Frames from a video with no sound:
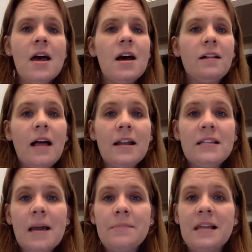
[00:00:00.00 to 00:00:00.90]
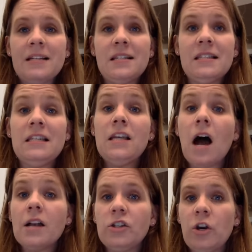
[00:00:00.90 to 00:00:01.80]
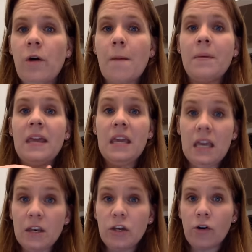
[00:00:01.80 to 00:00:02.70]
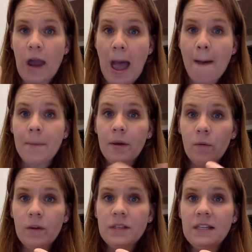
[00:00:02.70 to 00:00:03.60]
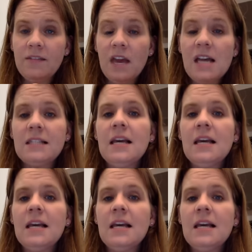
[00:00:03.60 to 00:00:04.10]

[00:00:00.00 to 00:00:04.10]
a lot of times that does not show up in your app with CVS,